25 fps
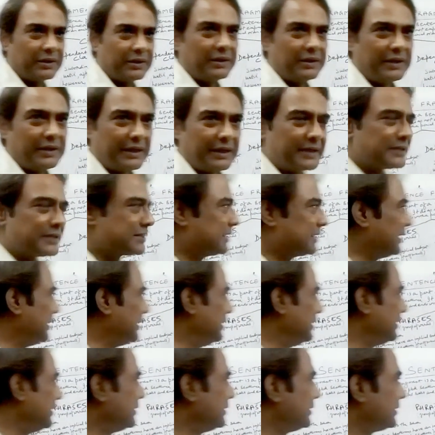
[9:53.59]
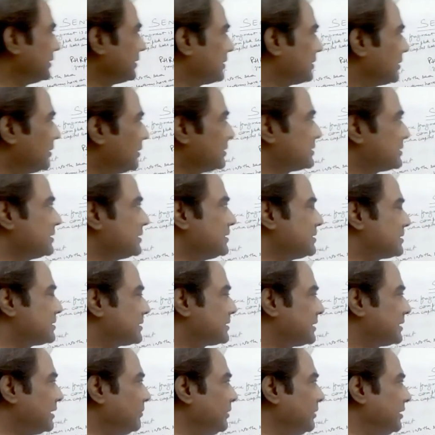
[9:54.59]
Let us say clauses
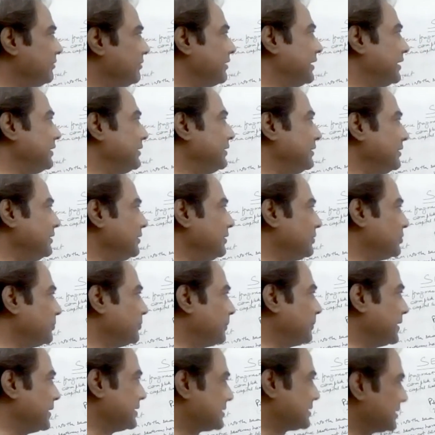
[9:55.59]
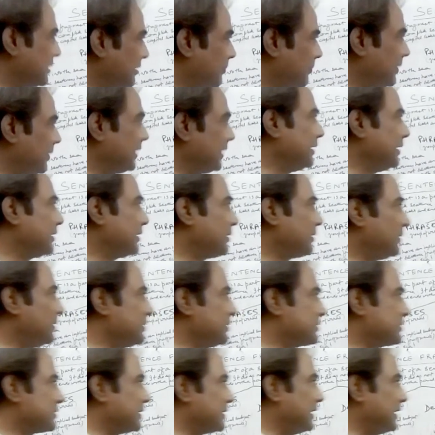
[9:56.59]
can be divided in two parts, a dependent
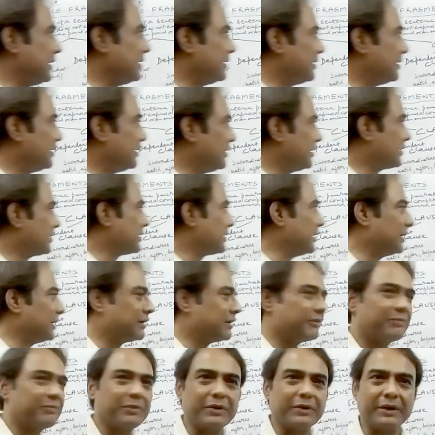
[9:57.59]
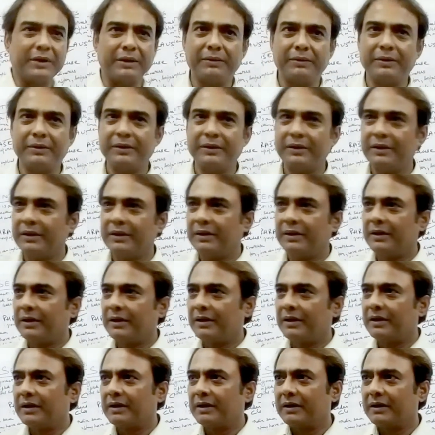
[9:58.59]
clause and a relative pronoun.
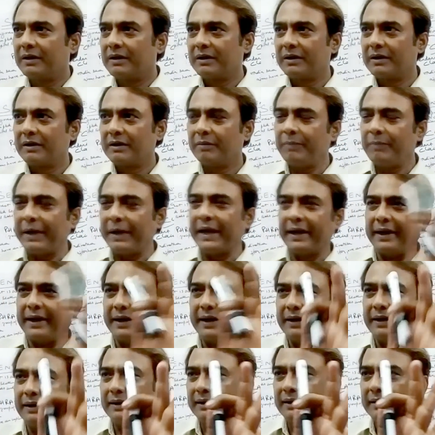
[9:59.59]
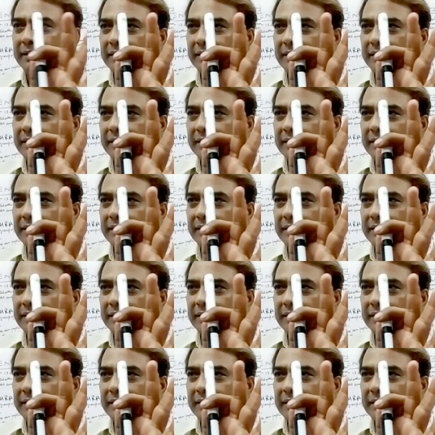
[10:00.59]
Beginning.